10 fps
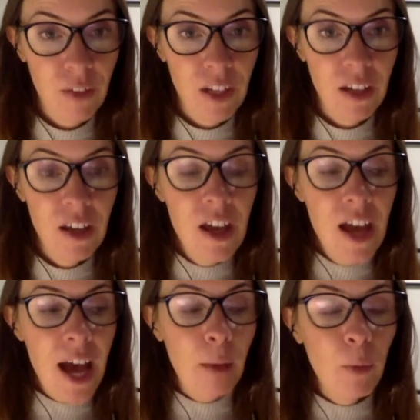And
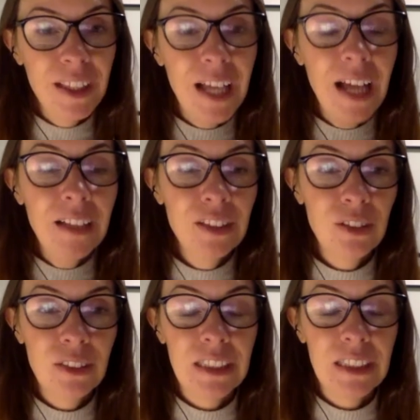and what that
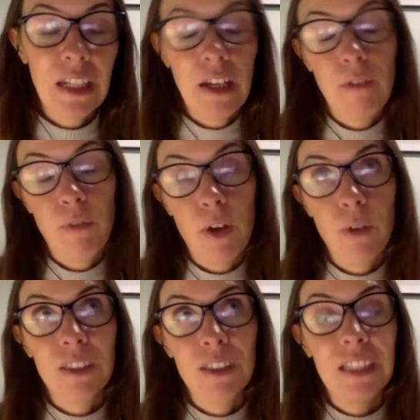does is it
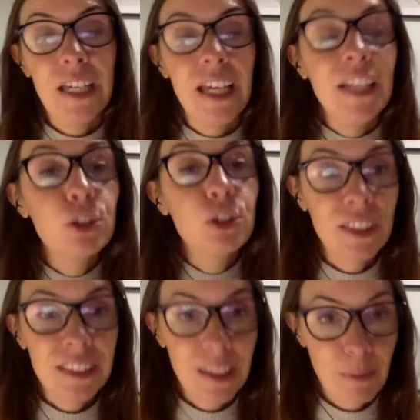invokes
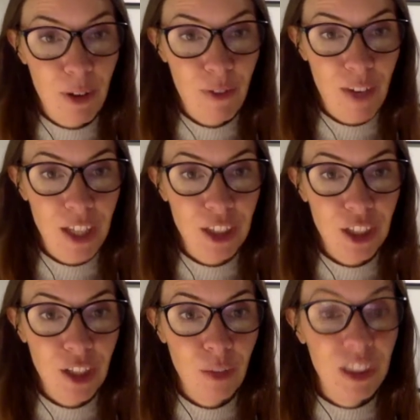intrinsic
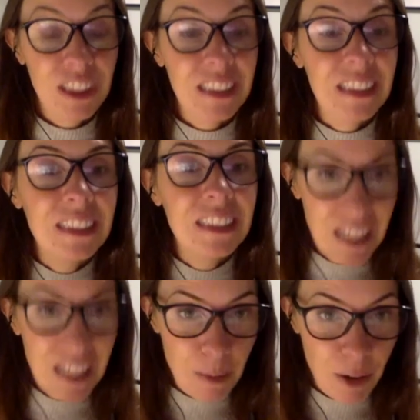motivation, which is
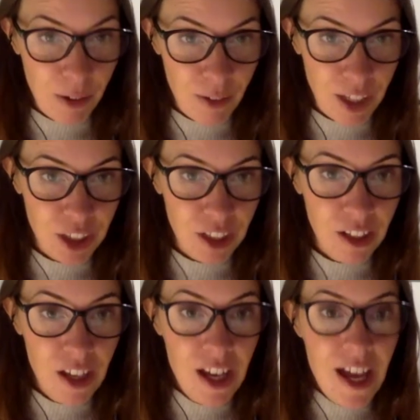sticky motivation.
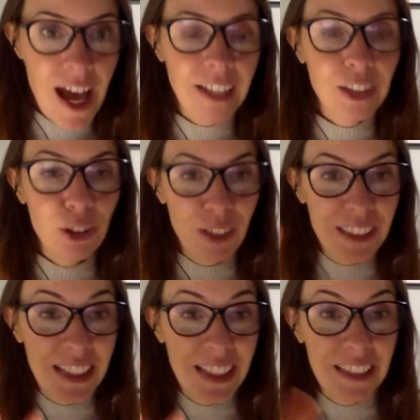And
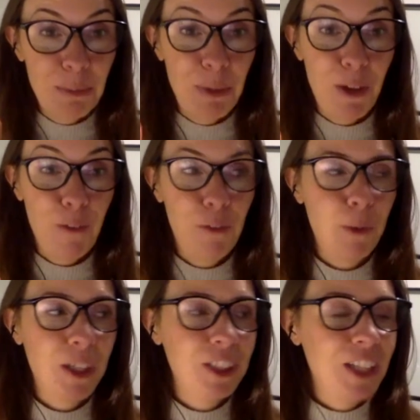intrinsic is a beautiful
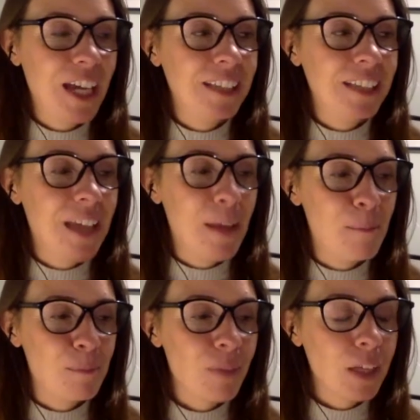word, Jay. It
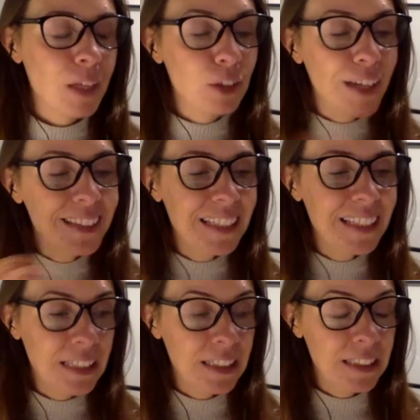um,
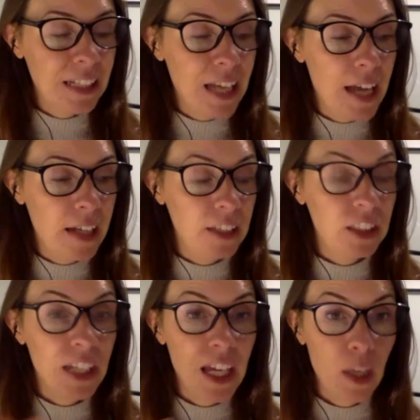translates into Latin
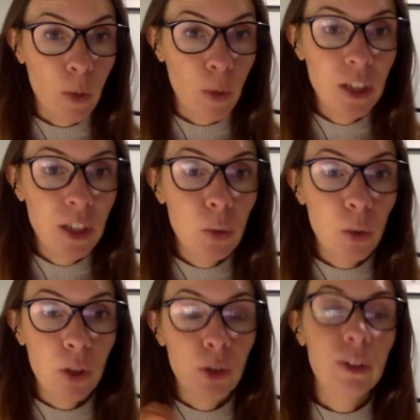into inward
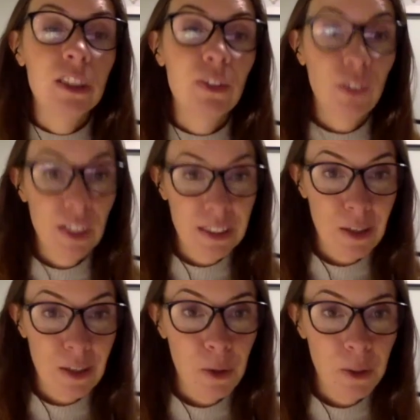or goods for the
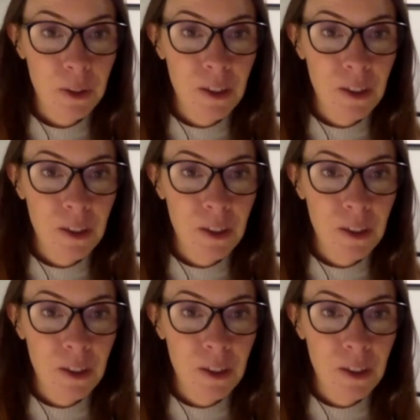soul.